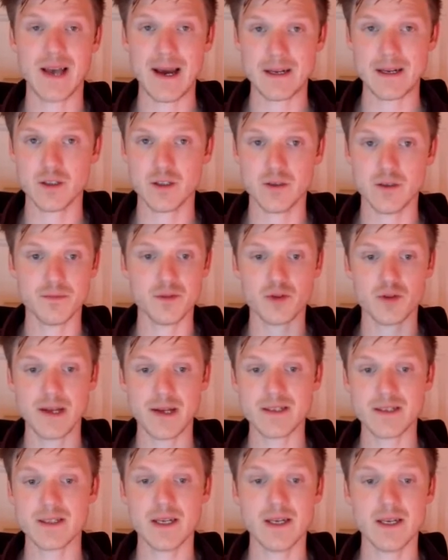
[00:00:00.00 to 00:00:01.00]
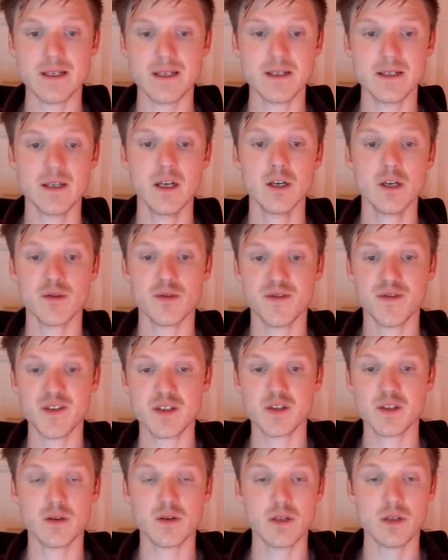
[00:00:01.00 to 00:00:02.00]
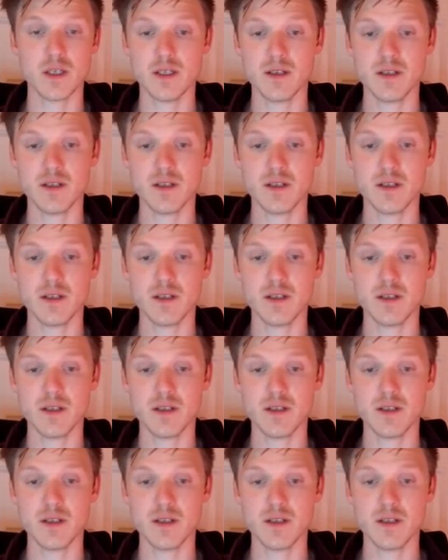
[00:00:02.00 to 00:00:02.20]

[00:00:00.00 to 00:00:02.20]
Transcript: axioms translated to physically